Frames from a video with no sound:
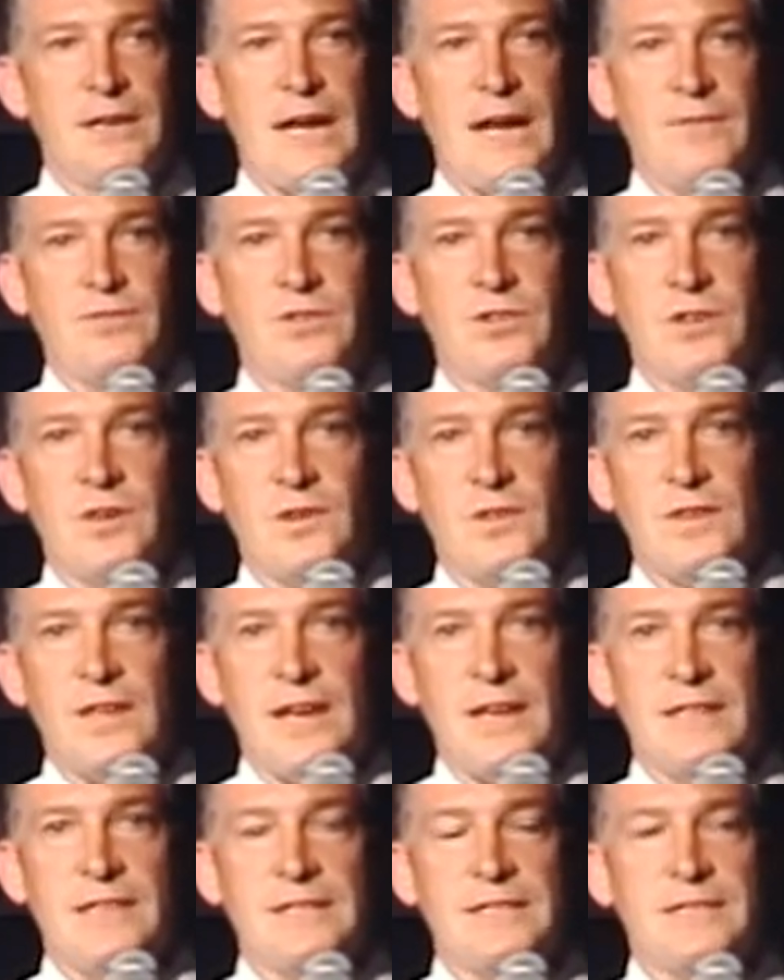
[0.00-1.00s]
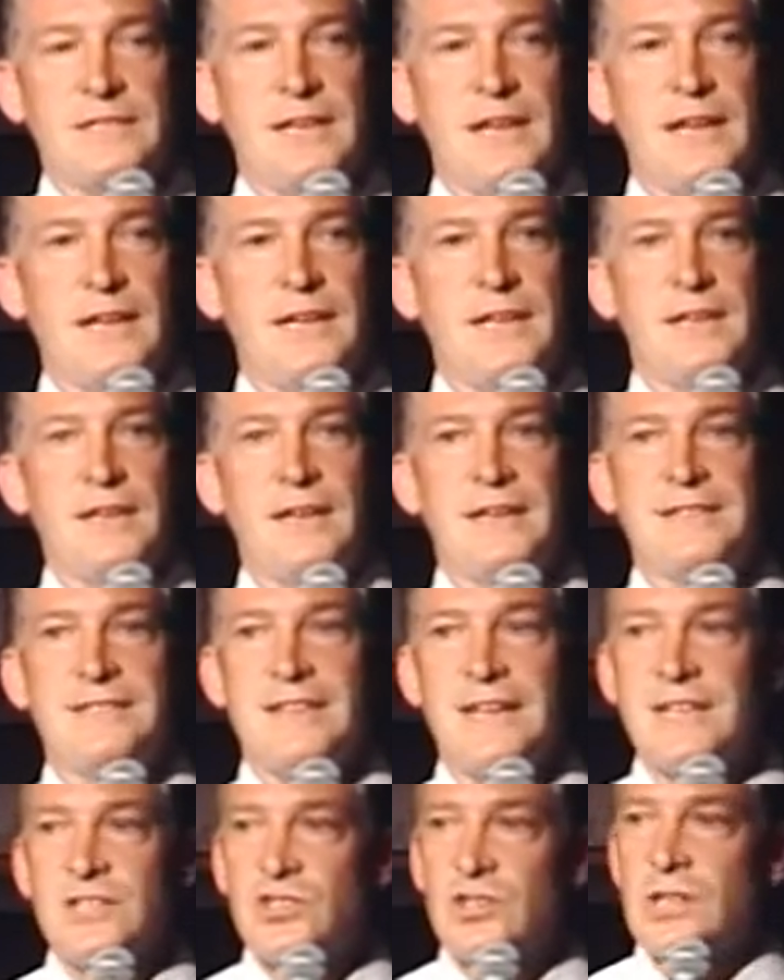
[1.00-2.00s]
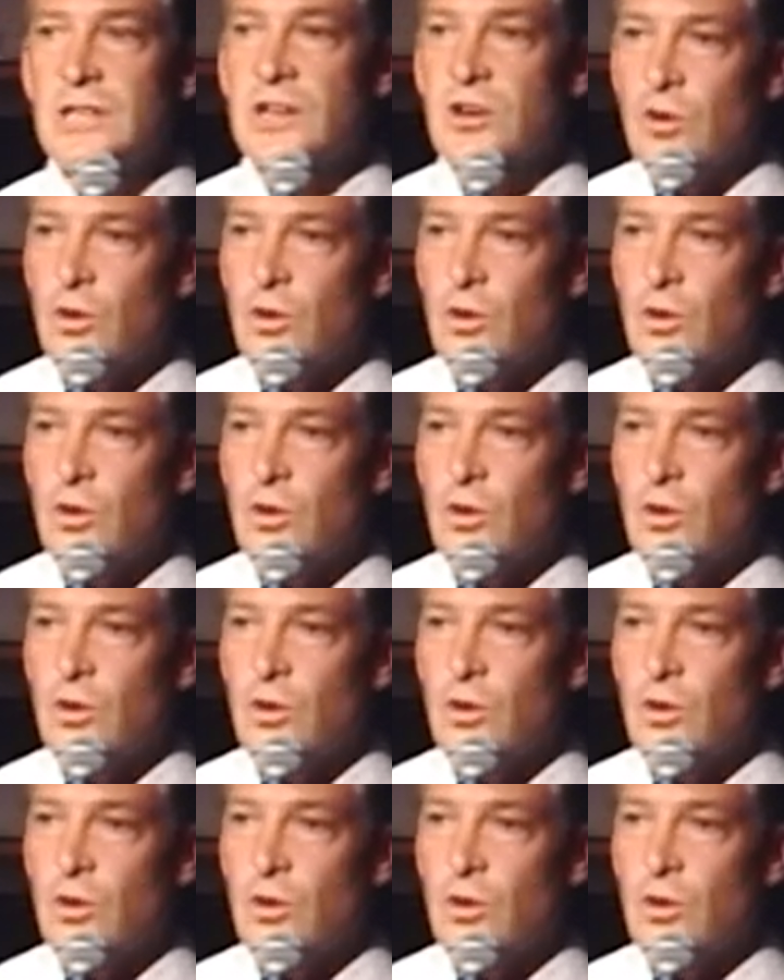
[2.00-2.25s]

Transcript: after Earth Day, that said, essentially,